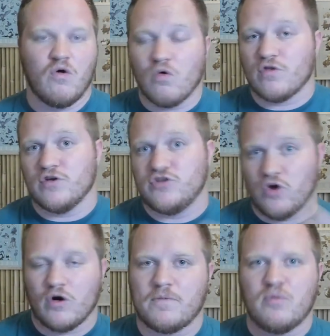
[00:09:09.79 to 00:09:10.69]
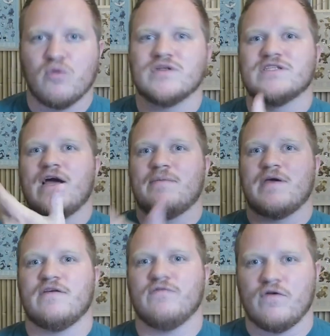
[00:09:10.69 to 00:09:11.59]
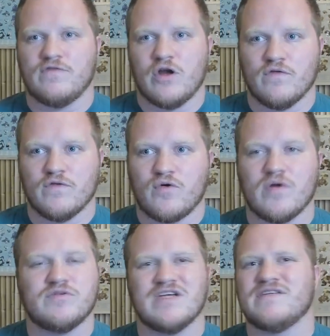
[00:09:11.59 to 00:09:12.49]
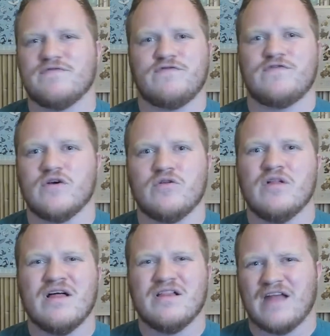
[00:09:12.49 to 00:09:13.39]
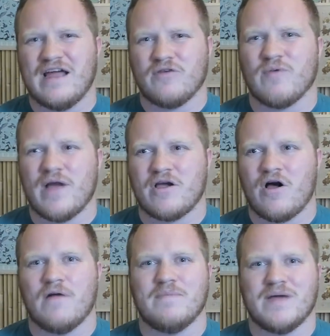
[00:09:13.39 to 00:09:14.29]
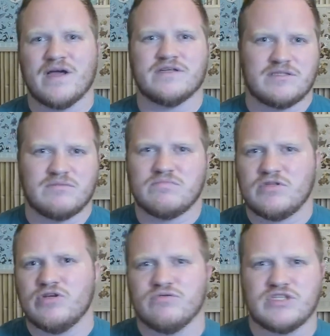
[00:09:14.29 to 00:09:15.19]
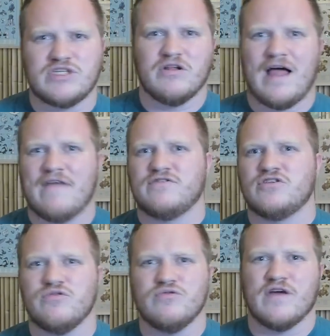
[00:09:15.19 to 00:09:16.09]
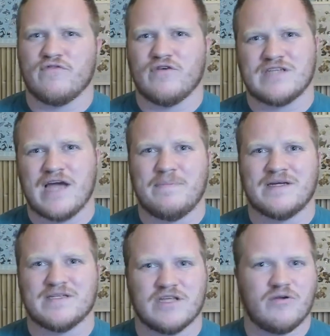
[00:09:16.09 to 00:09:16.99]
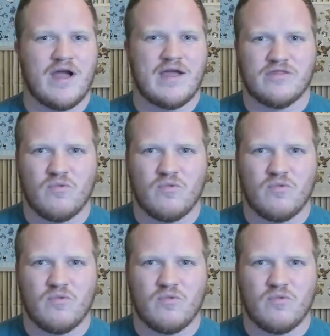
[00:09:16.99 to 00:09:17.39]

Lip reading: or the dark poison type can evolve into Overqwil, doesn't feel like a retcon because you still have two different typings there, right?